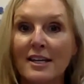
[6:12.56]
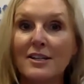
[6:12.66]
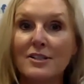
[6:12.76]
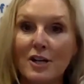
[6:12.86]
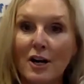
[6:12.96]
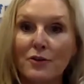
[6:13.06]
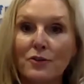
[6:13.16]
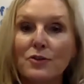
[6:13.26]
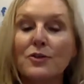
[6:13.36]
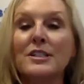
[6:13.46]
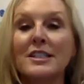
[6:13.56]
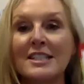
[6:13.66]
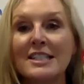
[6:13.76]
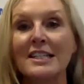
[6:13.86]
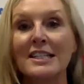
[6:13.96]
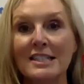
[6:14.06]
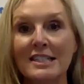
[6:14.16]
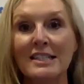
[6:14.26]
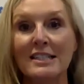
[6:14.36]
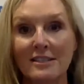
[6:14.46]
Turtle,
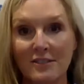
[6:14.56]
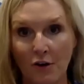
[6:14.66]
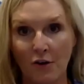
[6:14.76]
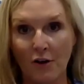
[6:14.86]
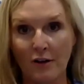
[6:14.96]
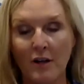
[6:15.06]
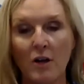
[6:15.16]
dog.